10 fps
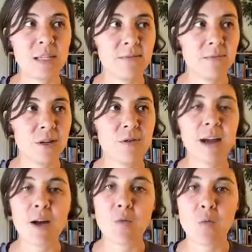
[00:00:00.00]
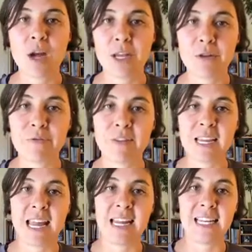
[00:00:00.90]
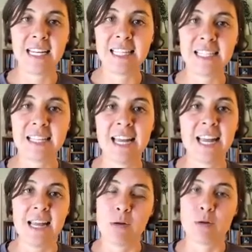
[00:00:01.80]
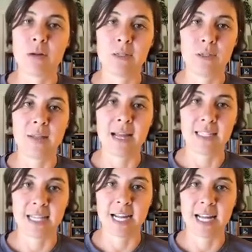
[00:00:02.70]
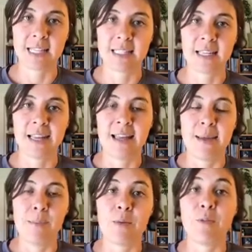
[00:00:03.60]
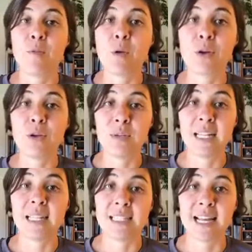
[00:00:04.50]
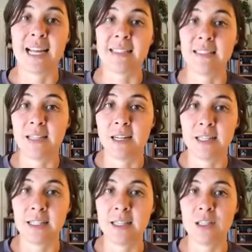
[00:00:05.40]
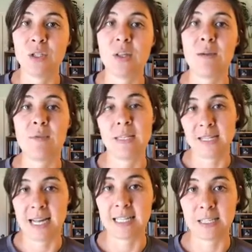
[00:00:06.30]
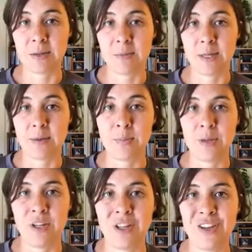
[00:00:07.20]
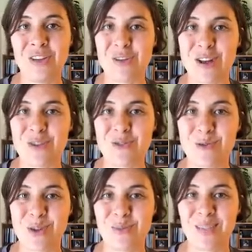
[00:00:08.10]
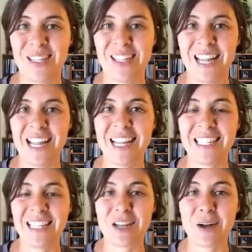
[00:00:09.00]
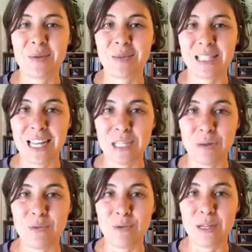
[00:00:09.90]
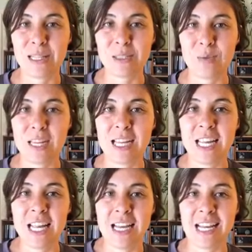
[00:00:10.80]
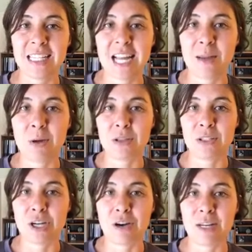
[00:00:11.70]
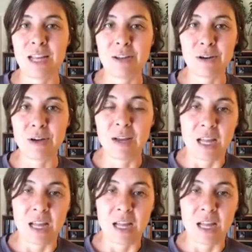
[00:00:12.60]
figure out what your VA needs in order to do that task before you need the task done, so that when the task comes up, you're not overwhelmed. And that's the common mistake to avoid this week. Next time I'll share another